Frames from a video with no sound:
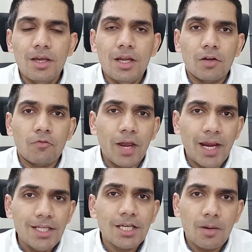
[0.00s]
Now, for
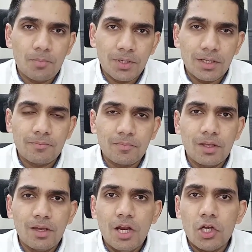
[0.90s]
any company,
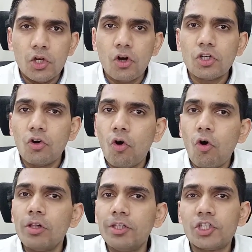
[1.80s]
not
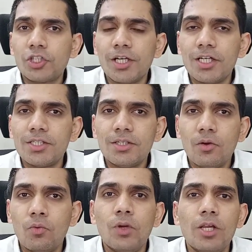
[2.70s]
all the shares
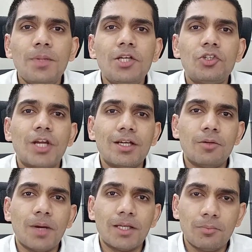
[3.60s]
will be
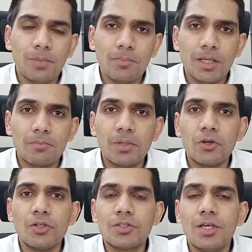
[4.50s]
traded by the public
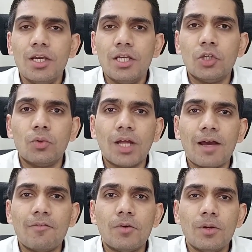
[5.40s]
because you would
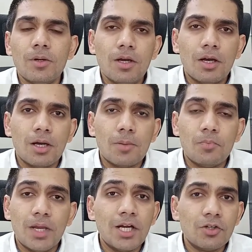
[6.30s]
have uh,
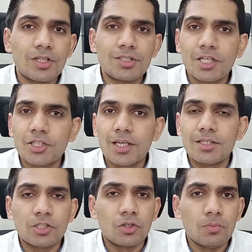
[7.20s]
interests such
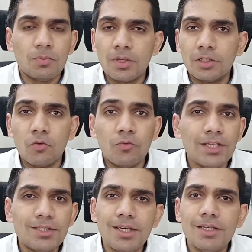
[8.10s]
as, you know, uh, the
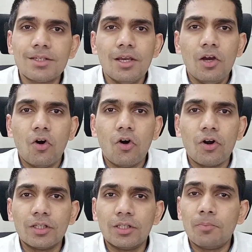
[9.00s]
VCs
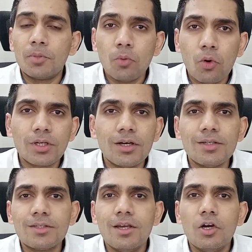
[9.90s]
or the
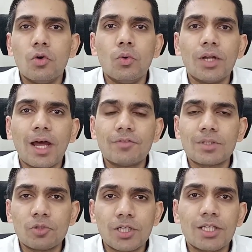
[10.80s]
promoters who would have
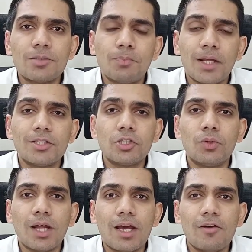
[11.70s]
some shares, plus you
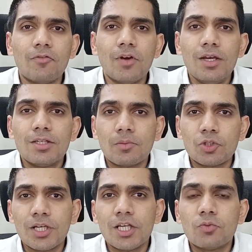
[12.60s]
would have some
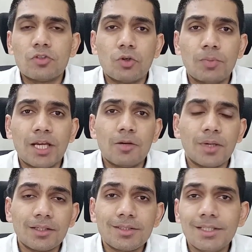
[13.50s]
shares which would be held
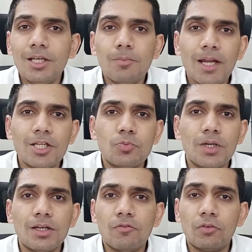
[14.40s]
by the senior
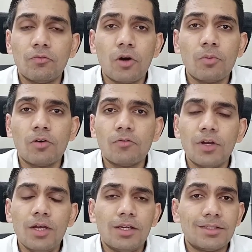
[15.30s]
management in the form of,
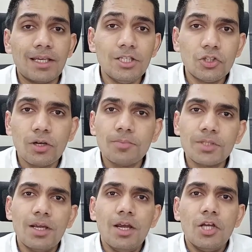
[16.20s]
let's say,
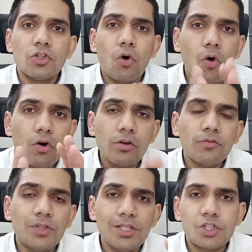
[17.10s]
ESOPs. So all
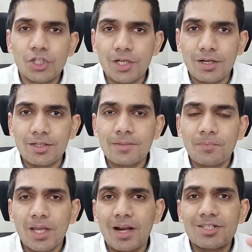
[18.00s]
of these shares
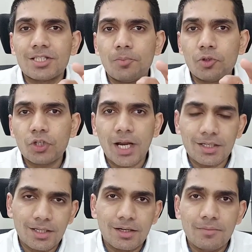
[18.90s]
are
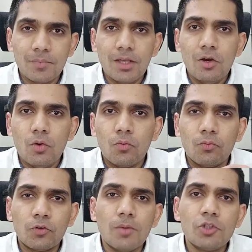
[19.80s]
subtracted
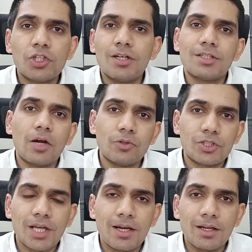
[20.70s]
from shares
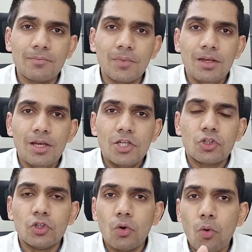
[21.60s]
outstanding.
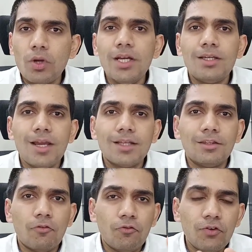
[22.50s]
So you only take
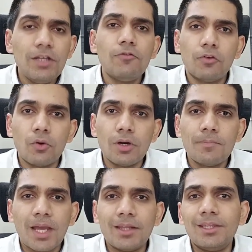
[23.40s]
the free float
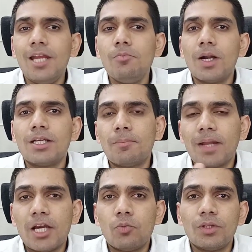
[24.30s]
and then
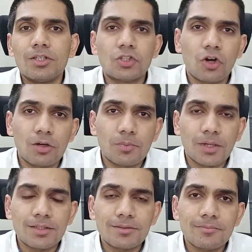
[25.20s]
multiply it with the stock
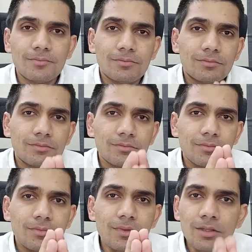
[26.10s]
price.
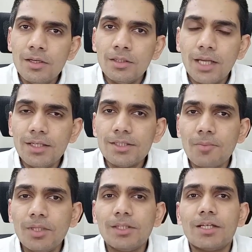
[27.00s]
That is
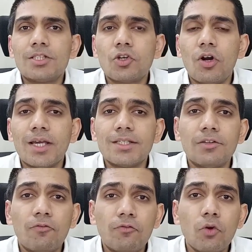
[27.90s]
something that is called as the
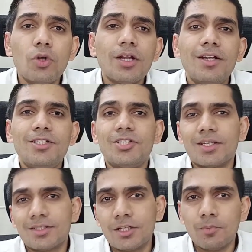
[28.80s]
float
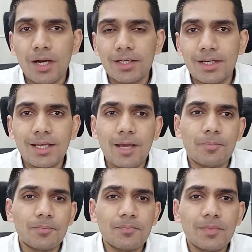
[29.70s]
adjusted market cap.